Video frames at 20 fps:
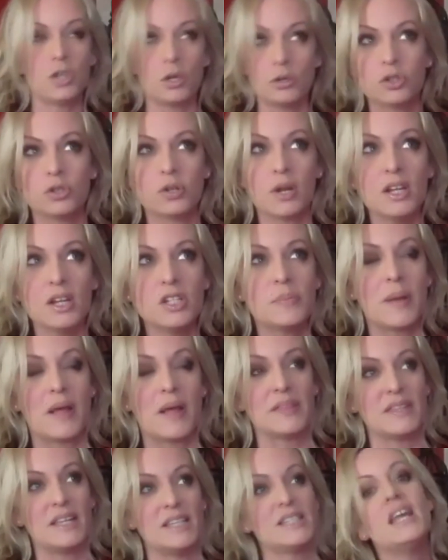is so strange
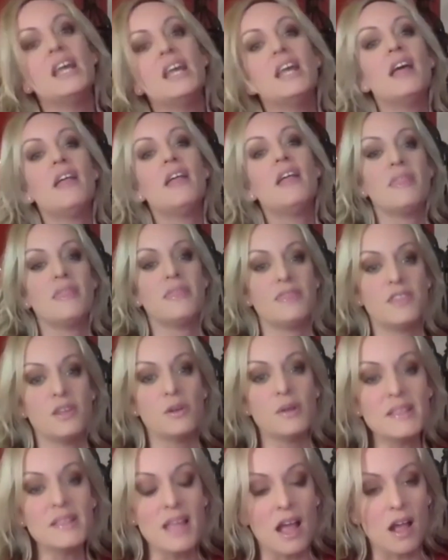about this.
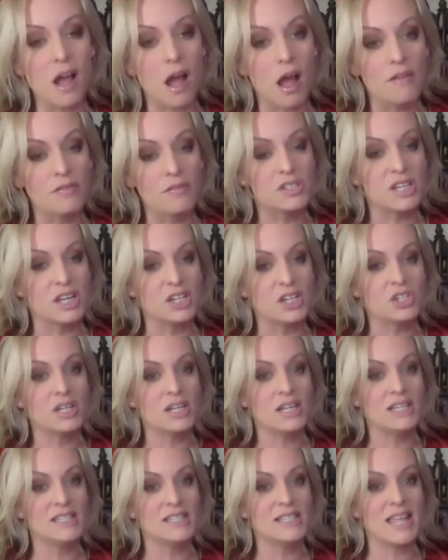during that
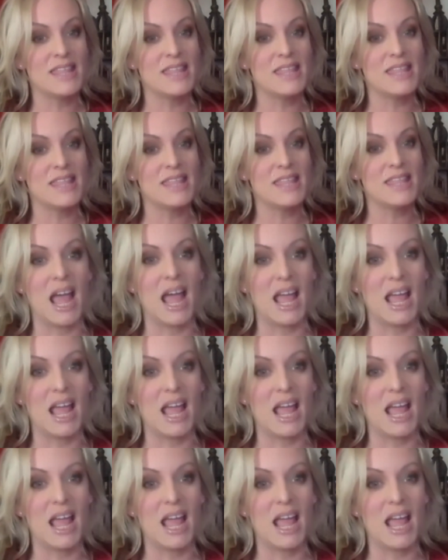conversation, he said that